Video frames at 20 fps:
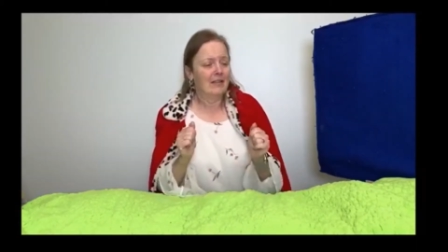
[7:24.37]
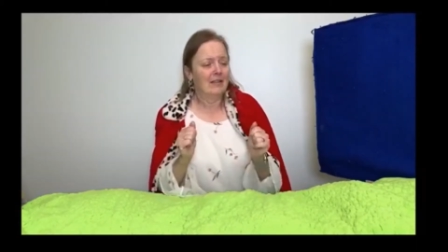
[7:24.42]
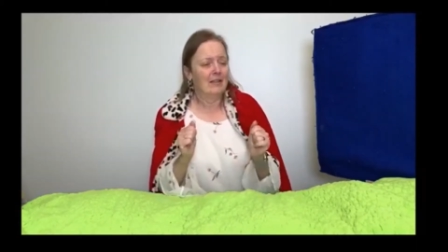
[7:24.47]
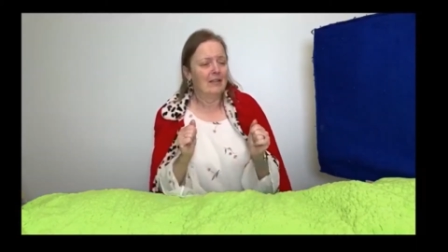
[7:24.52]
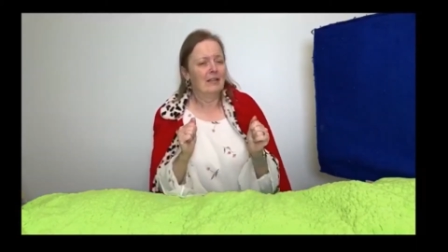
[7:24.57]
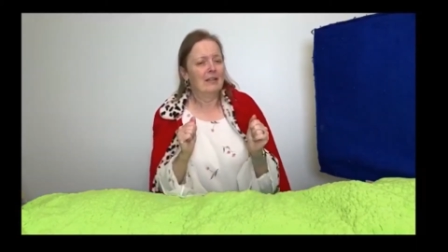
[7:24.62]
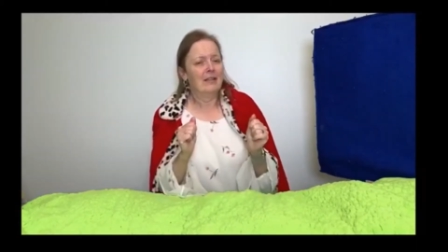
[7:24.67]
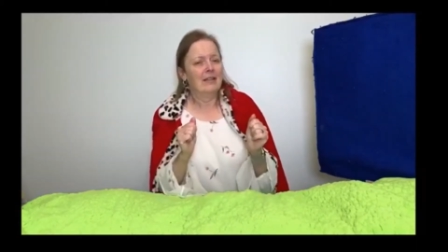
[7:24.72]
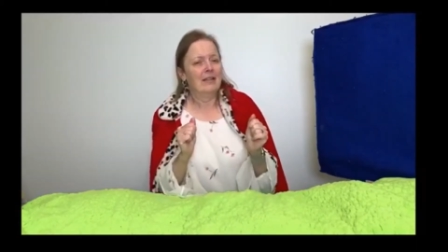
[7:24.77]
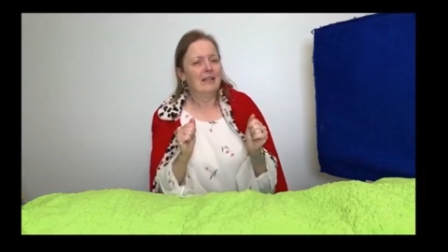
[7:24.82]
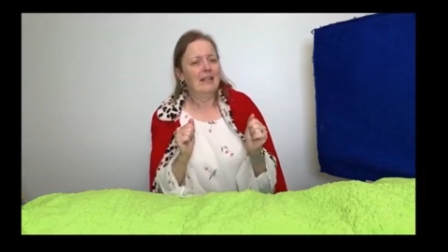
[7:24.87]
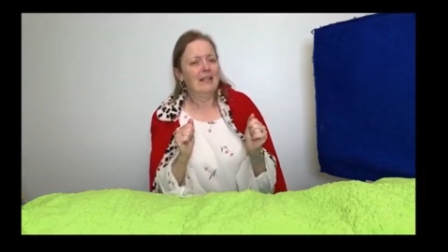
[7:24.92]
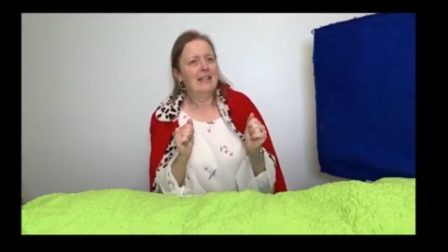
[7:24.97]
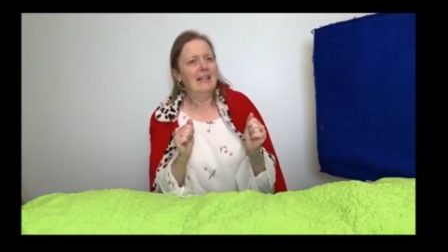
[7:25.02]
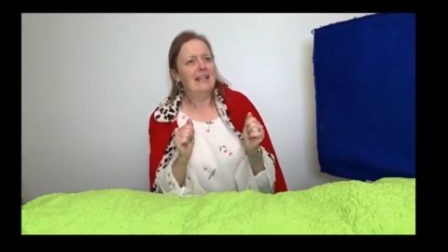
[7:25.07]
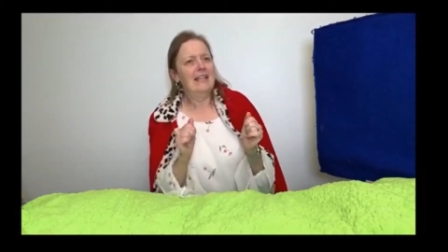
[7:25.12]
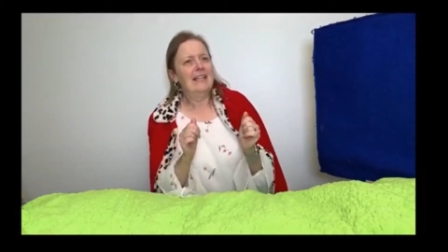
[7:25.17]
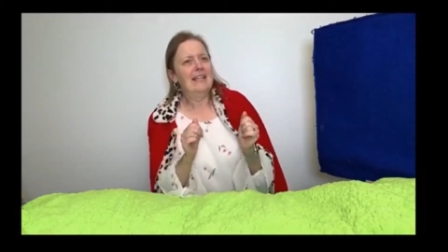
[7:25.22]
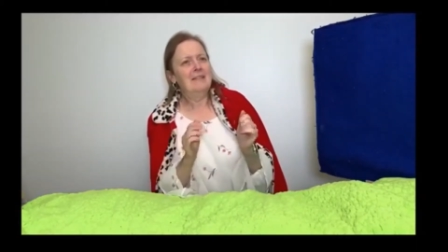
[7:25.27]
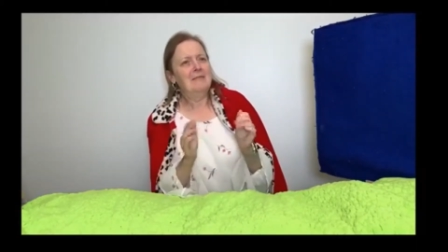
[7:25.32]

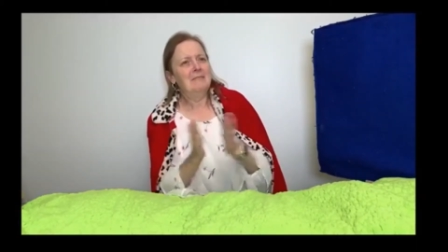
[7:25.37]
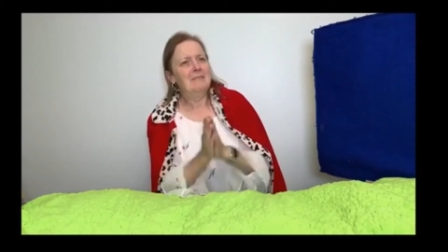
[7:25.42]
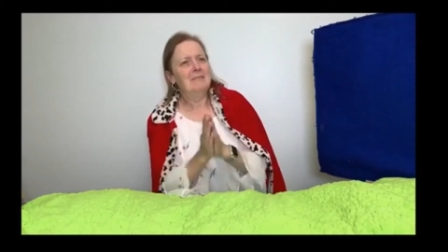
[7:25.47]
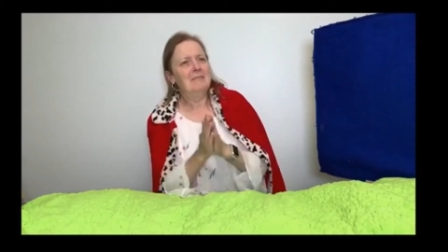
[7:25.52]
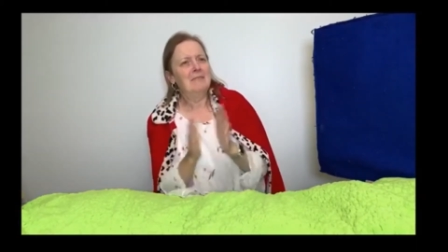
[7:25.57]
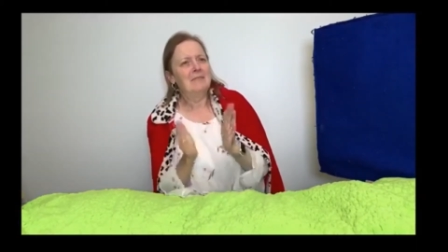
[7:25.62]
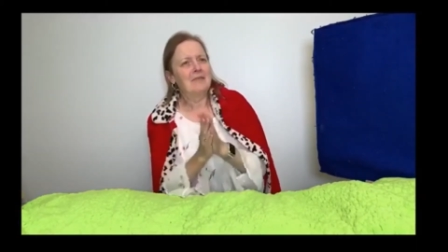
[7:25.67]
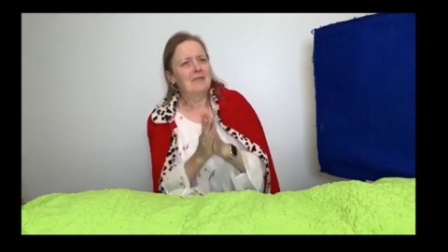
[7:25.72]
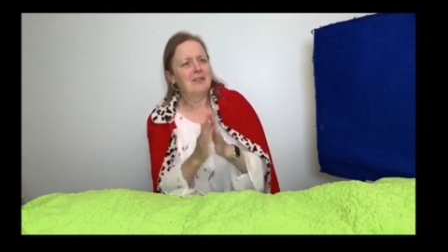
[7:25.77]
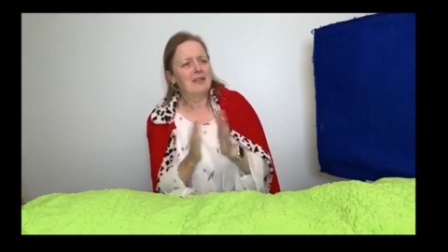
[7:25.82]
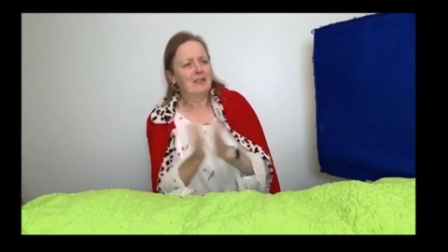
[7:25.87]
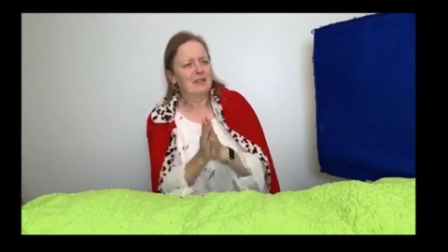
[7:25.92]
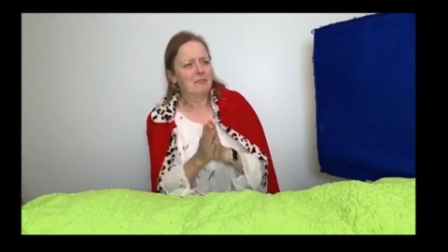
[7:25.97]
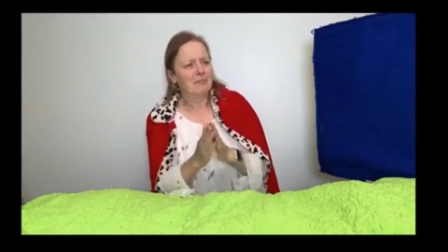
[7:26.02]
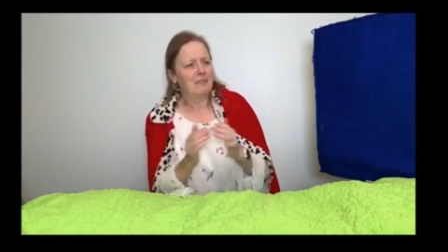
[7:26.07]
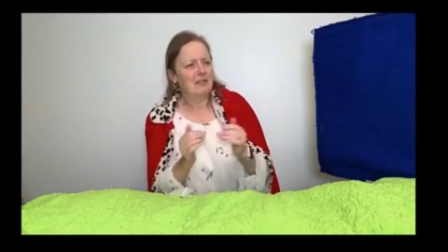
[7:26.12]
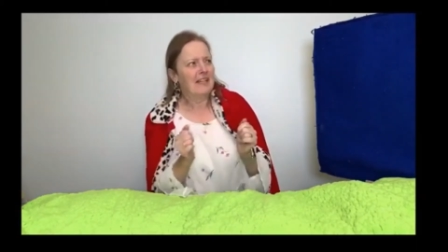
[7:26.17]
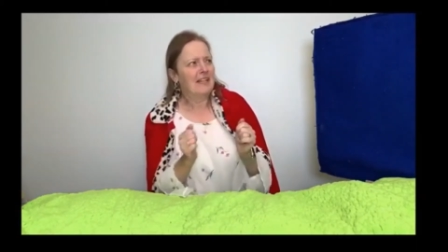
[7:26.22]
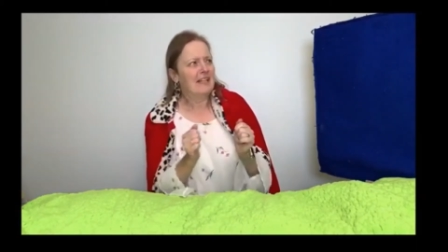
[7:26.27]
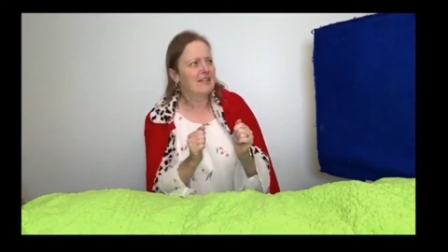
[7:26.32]
Hey,
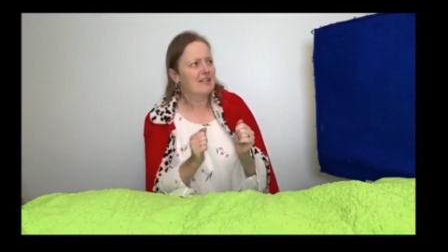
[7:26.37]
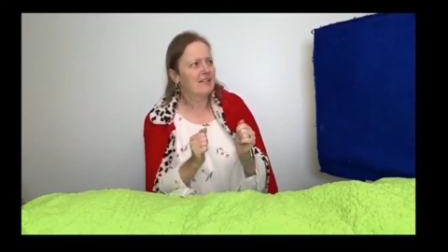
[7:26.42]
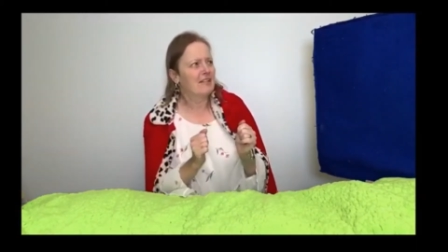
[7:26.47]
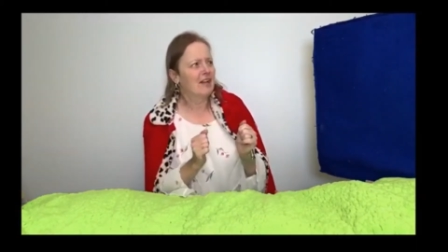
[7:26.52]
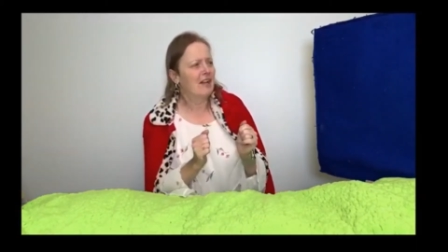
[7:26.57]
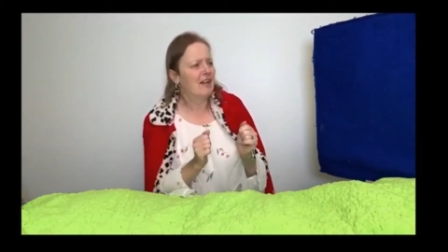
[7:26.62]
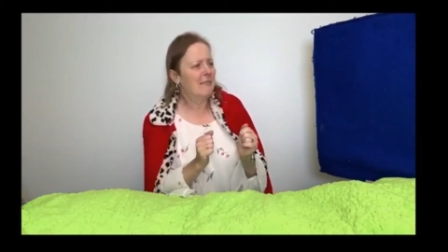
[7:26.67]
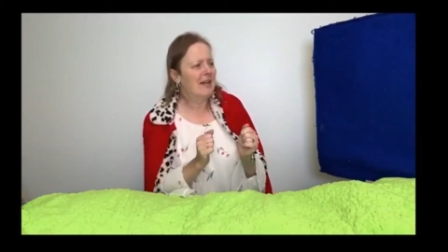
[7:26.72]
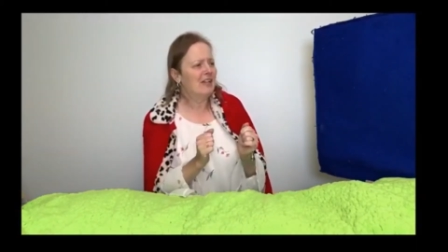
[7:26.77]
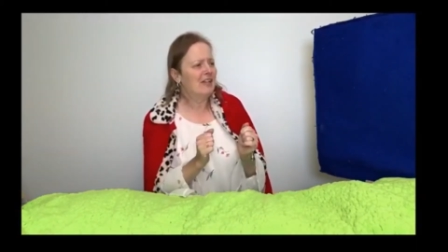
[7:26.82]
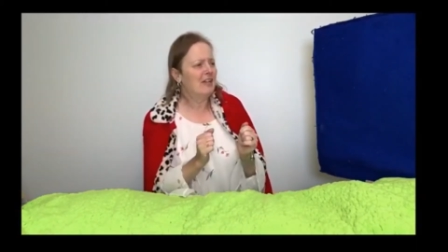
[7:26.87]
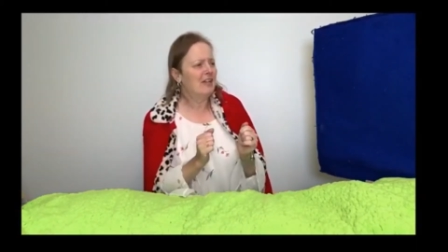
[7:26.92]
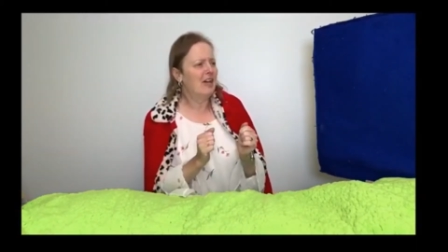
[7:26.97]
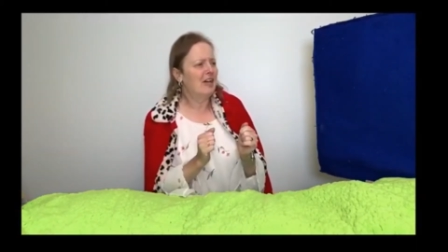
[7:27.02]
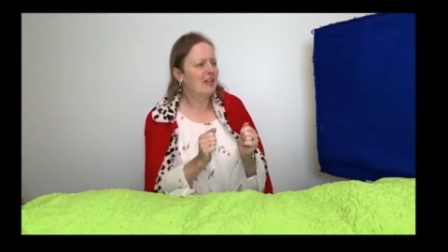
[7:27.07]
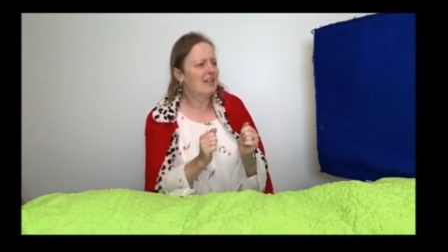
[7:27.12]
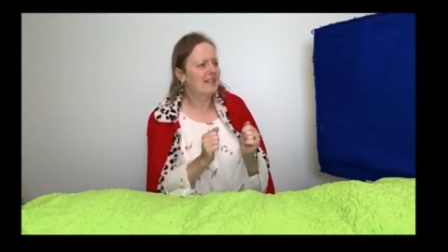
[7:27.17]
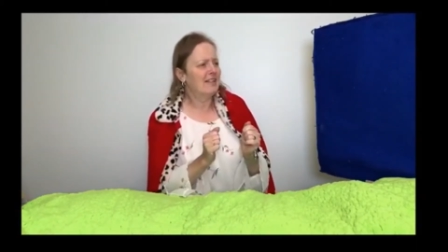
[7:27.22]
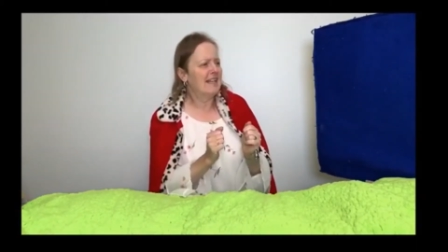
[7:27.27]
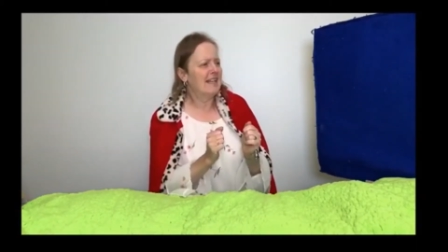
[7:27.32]
please call my
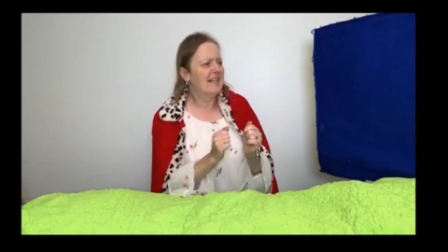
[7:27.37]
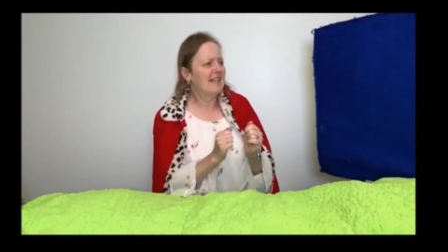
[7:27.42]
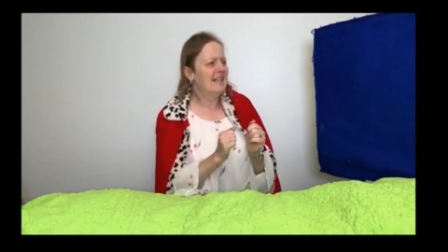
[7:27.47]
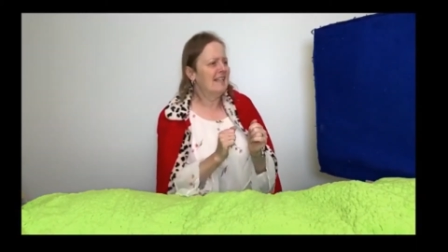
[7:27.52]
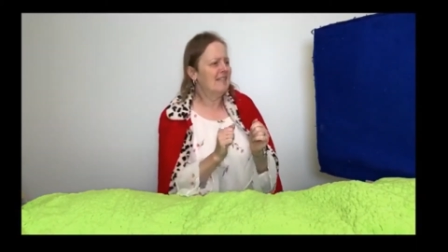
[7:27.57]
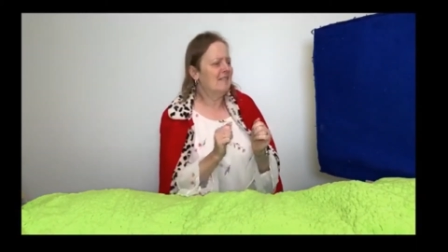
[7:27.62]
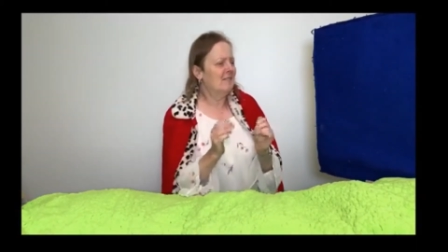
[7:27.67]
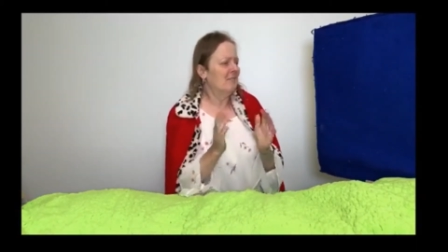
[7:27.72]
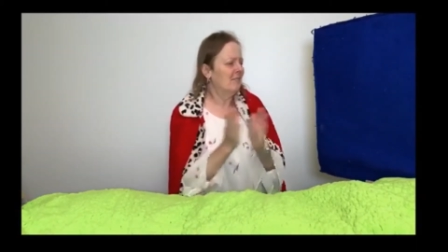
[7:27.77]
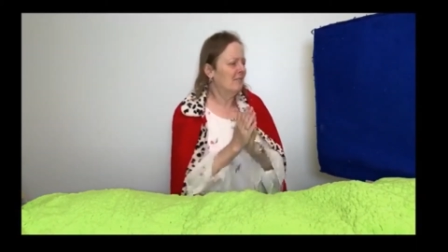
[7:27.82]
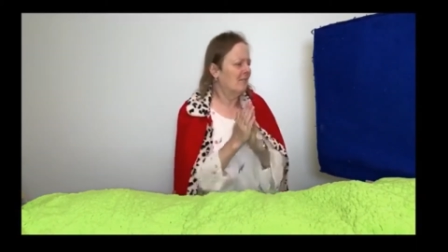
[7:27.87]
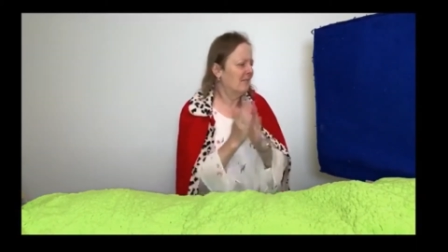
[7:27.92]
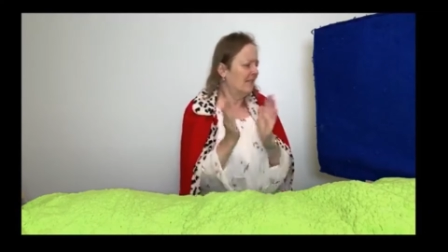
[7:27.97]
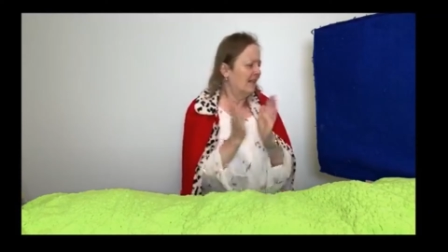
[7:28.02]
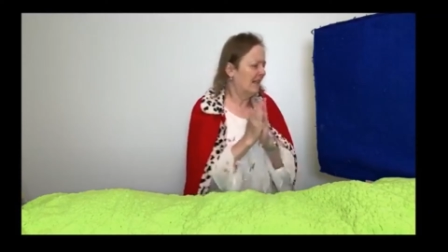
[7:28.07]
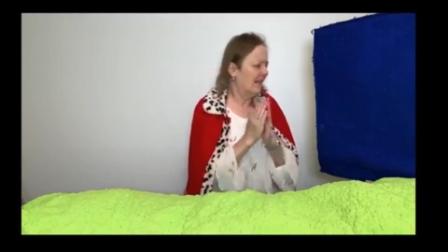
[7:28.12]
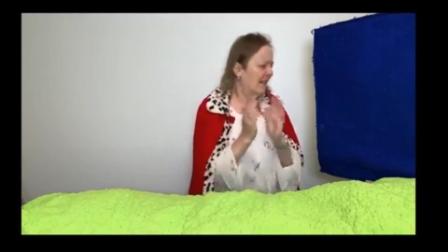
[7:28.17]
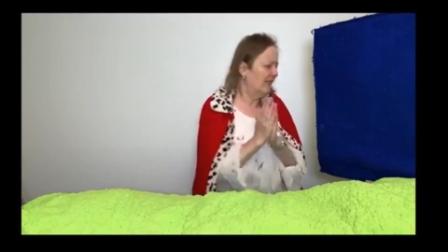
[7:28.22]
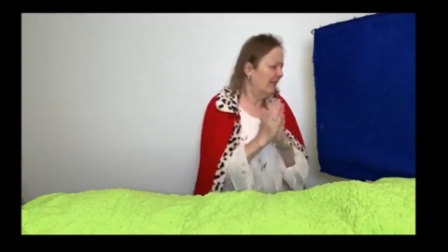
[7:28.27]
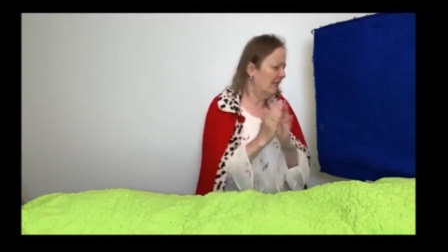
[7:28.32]
daughters in,
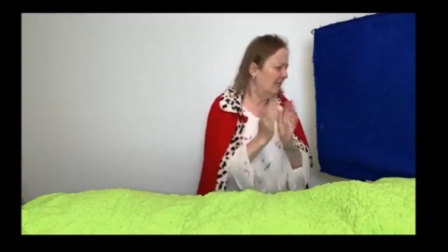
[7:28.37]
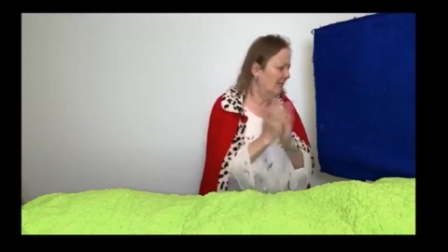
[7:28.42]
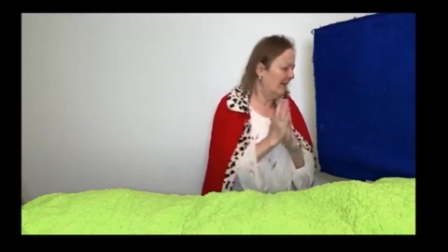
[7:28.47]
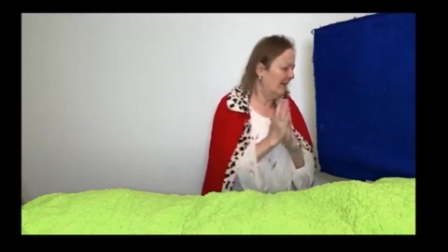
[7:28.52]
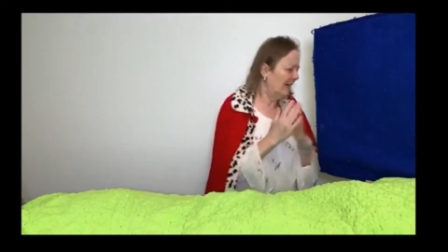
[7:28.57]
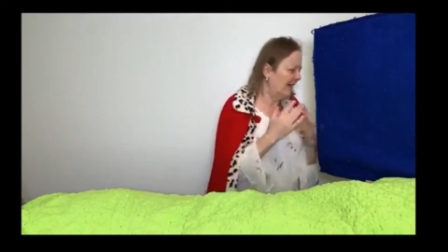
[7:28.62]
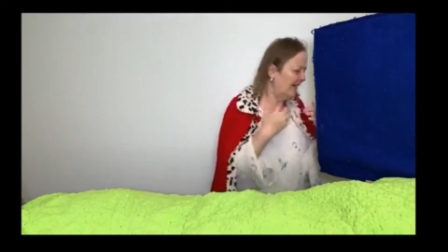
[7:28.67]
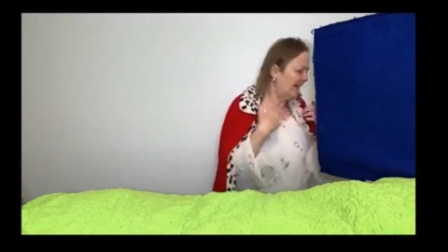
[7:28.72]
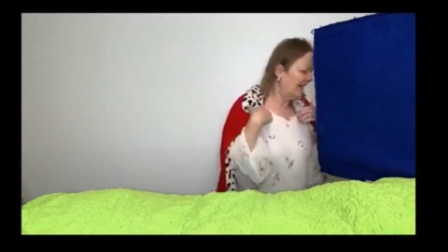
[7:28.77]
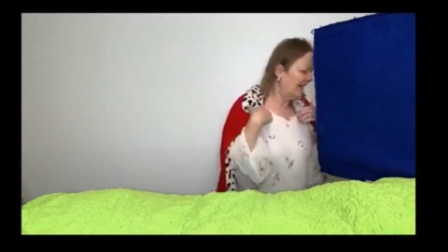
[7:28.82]
everybody.